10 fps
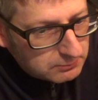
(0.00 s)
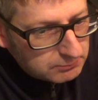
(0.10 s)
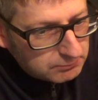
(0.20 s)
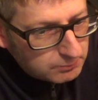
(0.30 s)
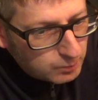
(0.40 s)

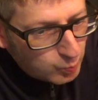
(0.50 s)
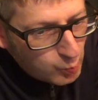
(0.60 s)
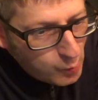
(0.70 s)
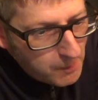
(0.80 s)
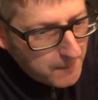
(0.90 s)

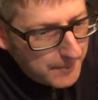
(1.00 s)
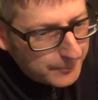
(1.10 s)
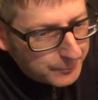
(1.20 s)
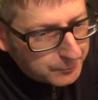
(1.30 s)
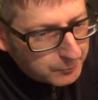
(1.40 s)

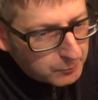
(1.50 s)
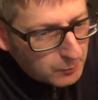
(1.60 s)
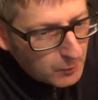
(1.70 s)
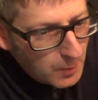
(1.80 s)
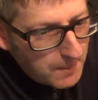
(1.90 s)

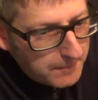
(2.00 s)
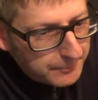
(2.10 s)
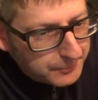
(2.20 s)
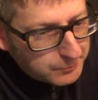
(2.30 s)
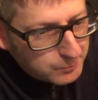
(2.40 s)

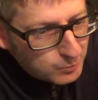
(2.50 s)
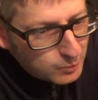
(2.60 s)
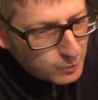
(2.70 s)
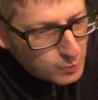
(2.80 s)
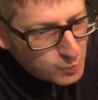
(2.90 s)

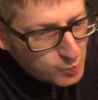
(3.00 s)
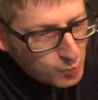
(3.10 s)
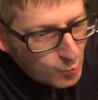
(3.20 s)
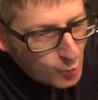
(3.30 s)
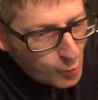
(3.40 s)

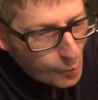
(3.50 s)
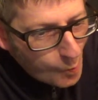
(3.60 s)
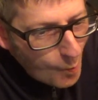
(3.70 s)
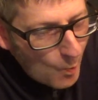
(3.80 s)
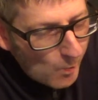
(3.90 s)

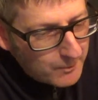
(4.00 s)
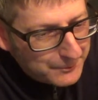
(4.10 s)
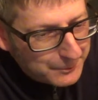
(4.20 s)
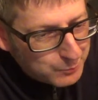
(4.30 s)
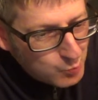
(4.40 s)

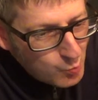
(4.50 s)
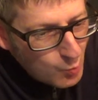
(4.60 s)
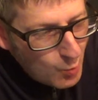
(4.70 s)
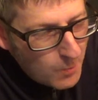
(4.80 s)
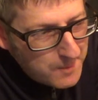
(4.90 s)

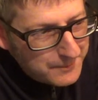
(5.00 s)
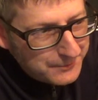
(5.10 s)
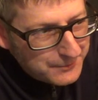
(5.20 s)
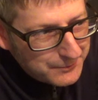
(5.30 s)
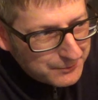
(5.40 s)

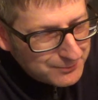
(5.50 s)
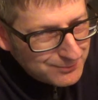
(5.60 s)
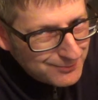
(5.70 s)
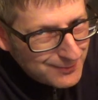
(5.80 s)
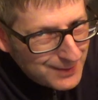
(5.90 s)

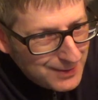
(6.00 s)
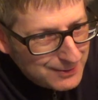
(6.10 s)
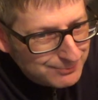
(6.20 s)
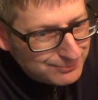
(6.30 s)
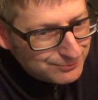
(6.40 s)

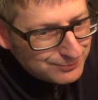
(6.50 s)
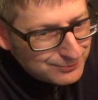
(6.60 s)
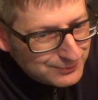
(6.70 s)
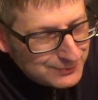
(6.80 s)
Nothing is said.